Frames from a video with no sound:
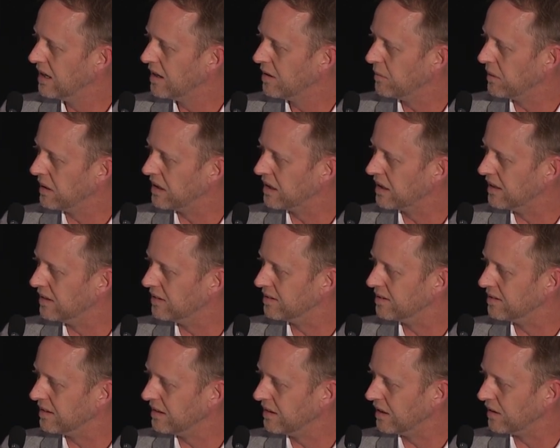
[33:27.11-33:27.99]

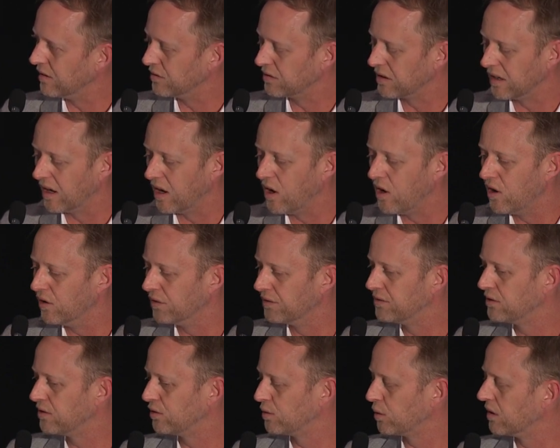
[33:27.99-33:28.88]
because there's all
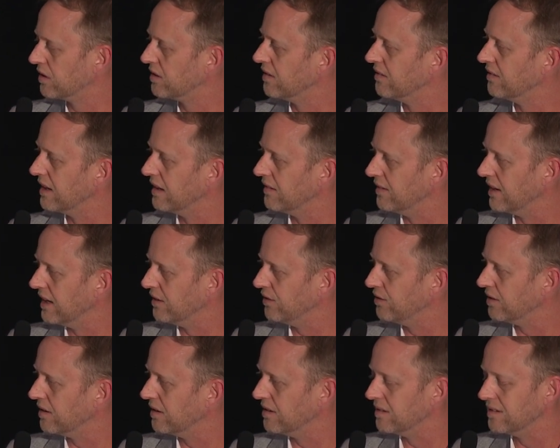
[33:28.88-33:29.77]
sorts of
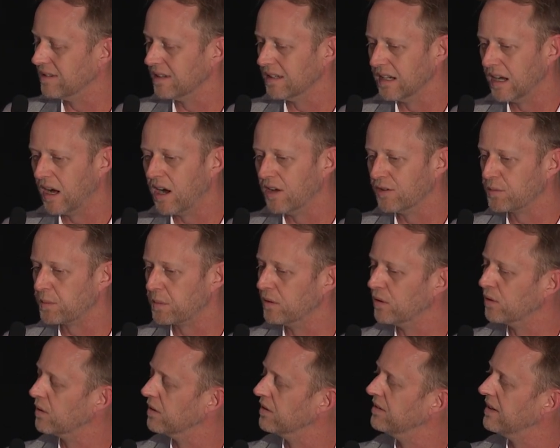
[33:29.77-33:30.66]
innovations and
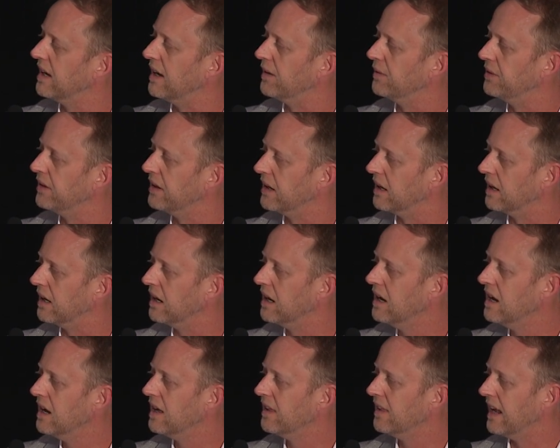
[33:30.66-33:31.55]
entrepreneurs out there
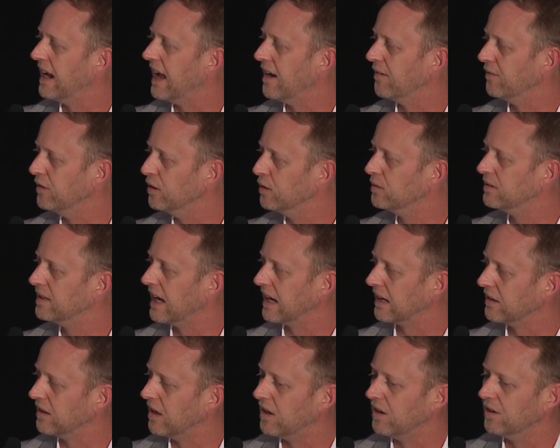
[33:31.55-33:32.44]
that have new
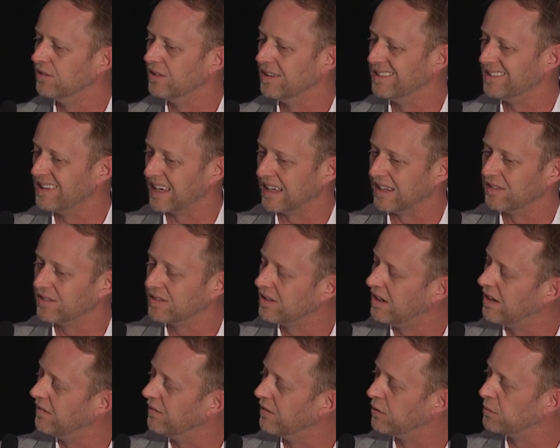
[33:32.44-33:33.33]
technologies that can
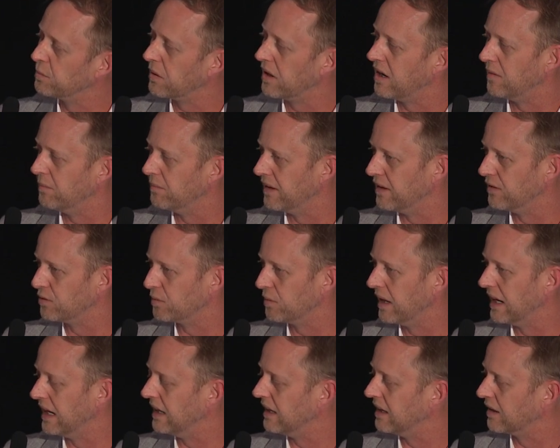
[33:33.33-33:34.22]
solve this problem that's
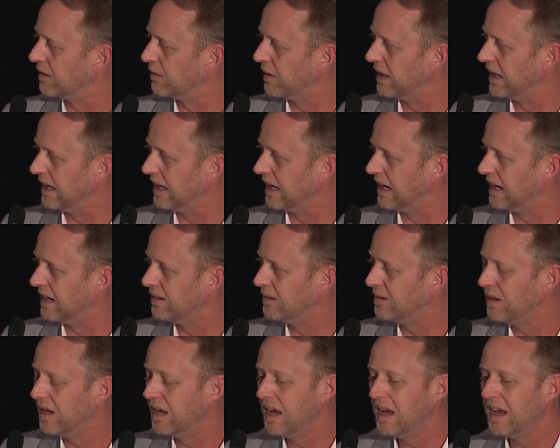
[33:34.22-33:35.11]
right here, right
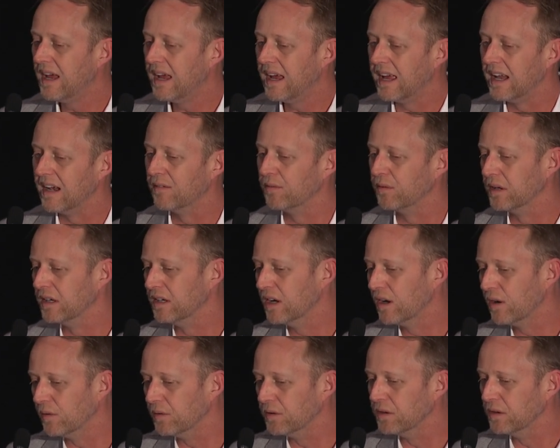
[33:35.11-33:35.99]
now. And if we
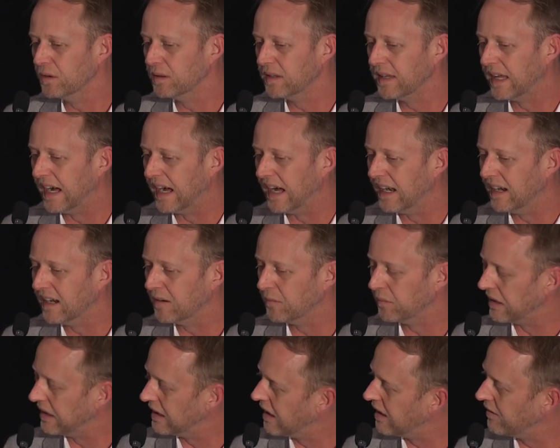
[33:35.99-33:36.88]
don't do that, I
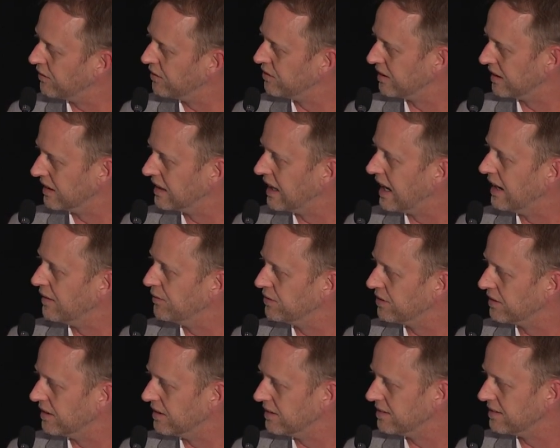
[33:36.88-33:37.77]
mean, obviously
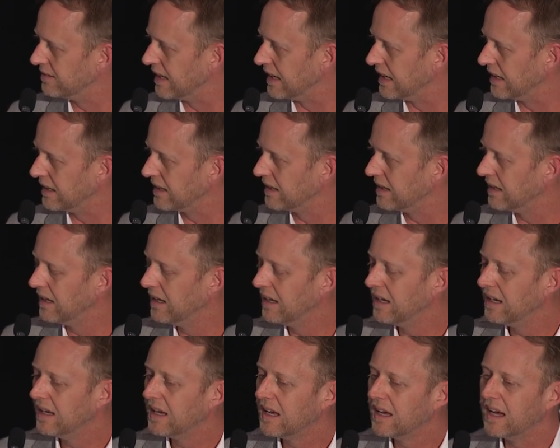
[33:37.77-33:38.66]
lives are at stake.
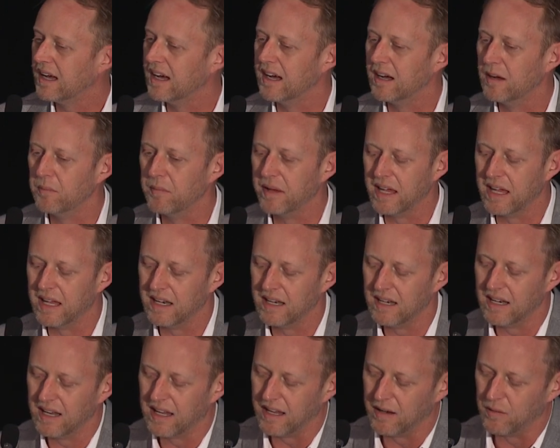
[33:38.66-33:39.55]
Um,
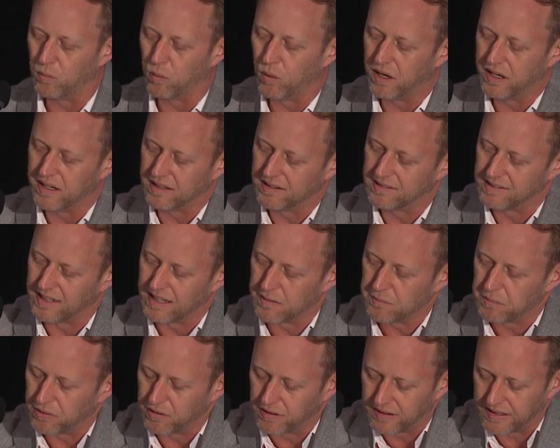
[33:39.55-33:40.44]
and, and one
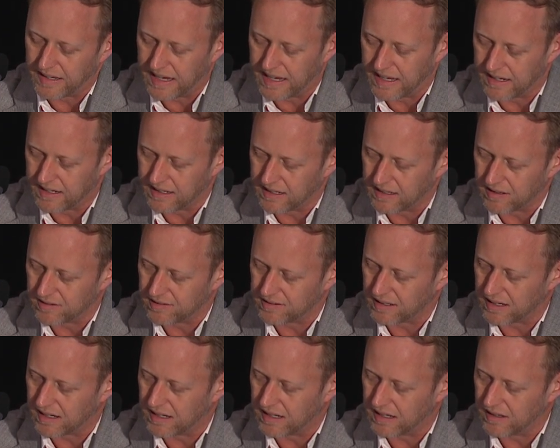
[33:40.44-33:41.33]
example of that
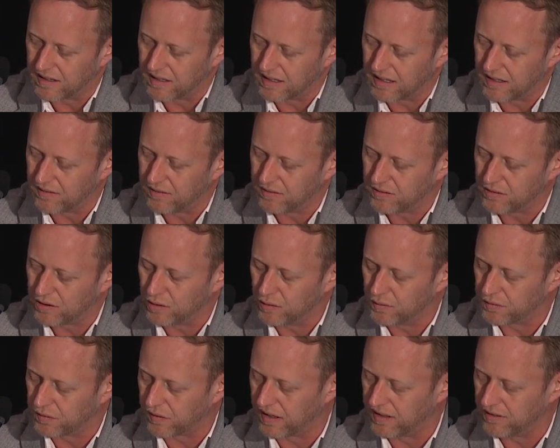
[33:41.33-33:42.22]
is uh, uh,
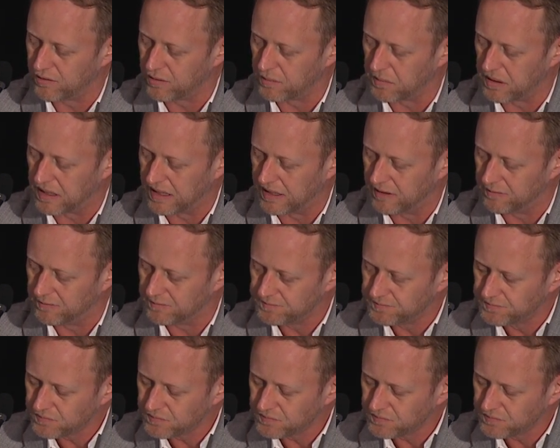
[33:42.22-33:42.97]
two friends of mine,